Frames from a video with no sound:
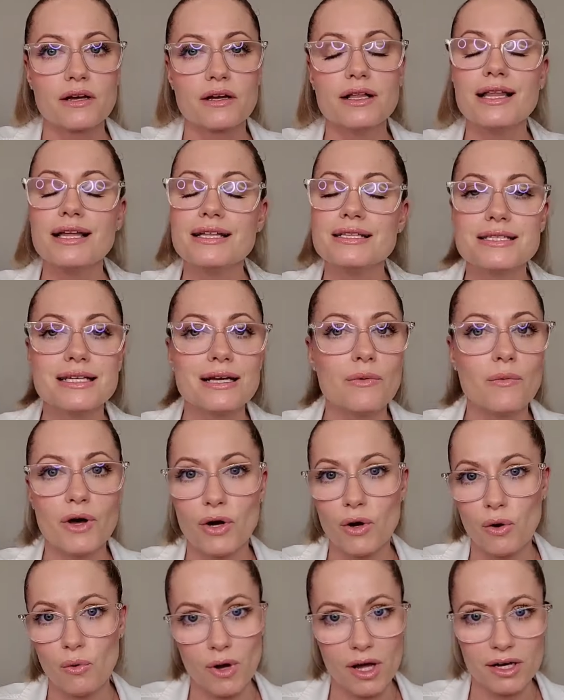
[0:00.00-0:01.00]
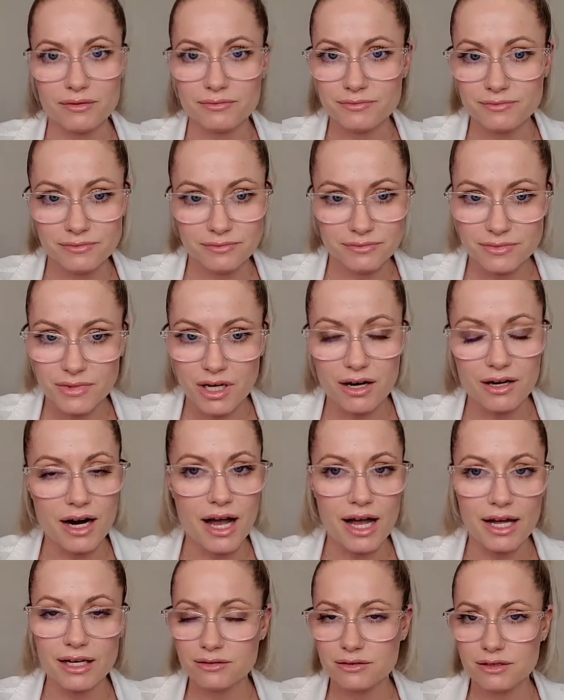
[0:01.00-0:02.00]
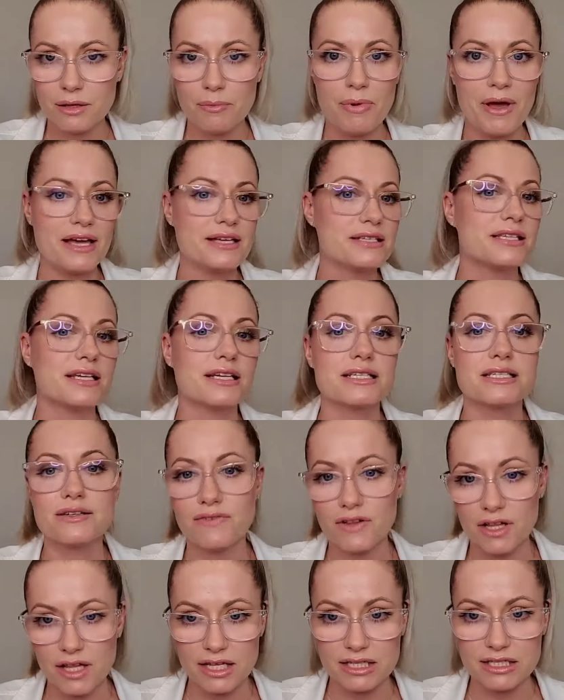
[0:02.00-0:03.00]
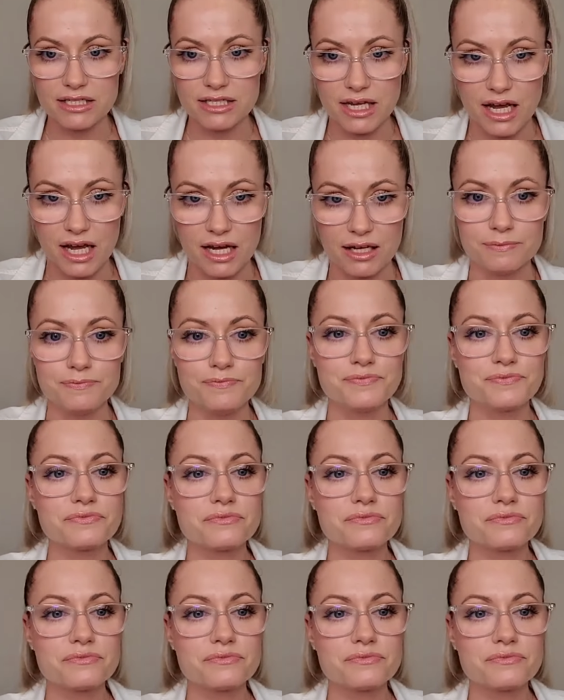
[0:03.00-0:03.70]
cleansing 101. All right, the basics of cleansing.